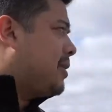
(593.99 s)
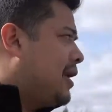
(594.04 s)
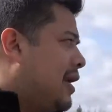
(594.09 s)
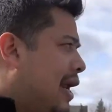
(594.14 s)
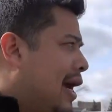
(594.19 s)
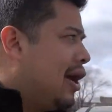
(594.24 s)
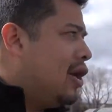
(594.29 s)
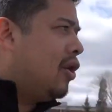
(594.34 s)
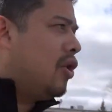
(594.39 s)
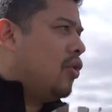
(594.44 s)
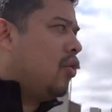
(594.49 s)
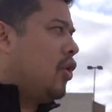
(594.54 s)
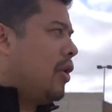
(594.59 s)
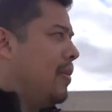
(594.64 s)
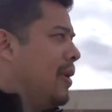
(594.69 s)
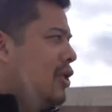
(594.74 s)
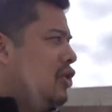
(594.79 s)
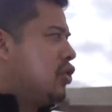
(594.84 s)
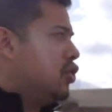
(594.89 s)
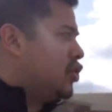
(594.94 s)
By now, we're
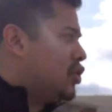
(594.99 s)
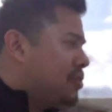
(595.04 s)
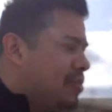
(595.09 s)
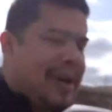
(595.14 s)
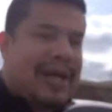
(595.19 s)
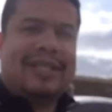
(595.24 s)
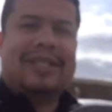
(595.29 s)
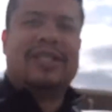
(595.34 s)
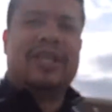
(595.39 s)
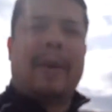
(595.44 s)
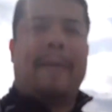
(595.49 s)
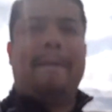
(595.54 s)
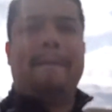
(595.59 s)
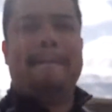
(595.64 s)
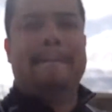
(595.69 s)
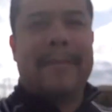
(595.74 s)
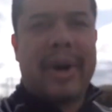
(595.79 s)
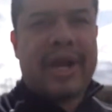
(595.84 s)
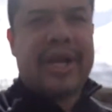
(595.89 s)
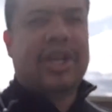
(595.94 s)
about to spend some
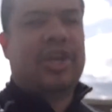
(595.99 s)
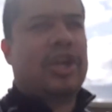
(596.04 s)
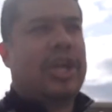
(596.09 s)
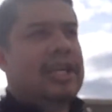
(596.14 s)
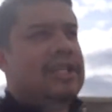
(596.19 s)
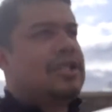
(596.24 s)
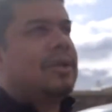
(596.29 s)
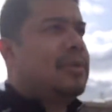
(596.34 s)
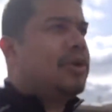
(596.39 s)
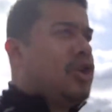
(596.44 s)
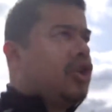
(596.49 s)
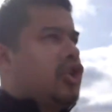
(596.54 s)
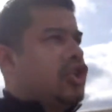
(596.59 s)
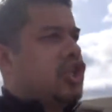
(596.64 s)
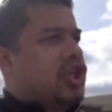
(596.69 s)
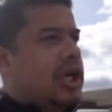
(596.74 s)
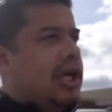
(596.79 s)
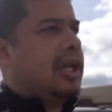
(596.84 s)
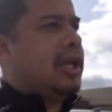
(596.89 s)
money to get some push.